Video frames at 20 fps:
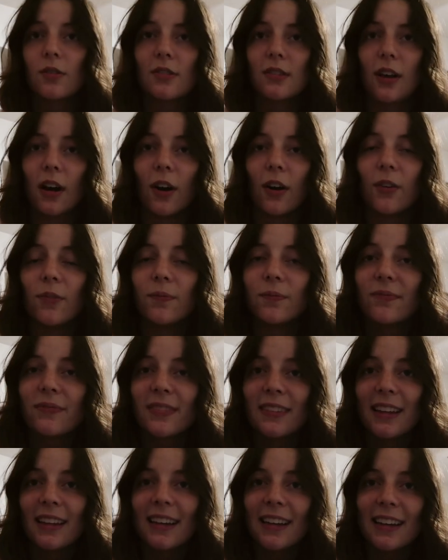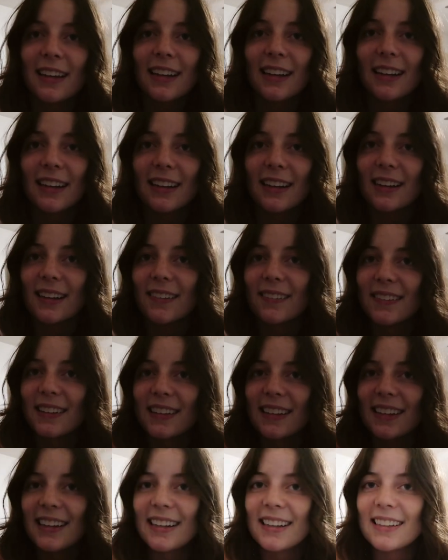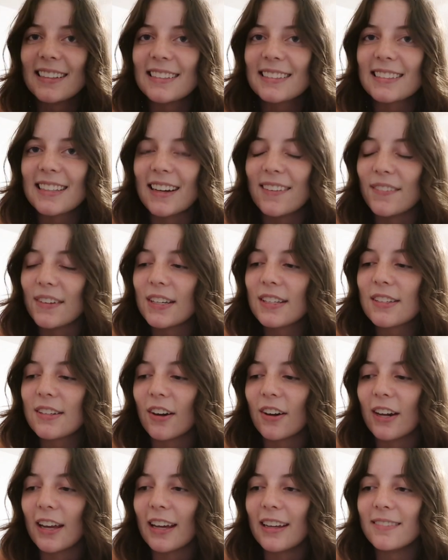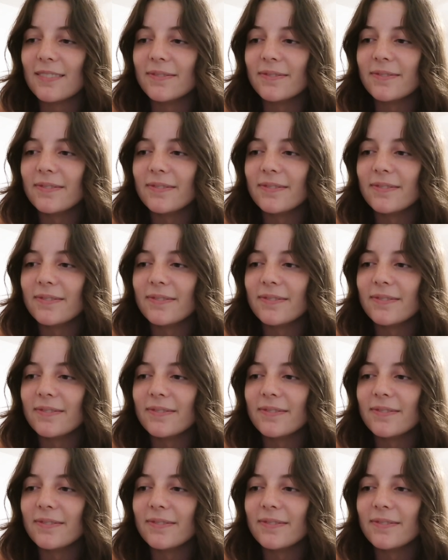so, oh my gosh, I'm gonna start it.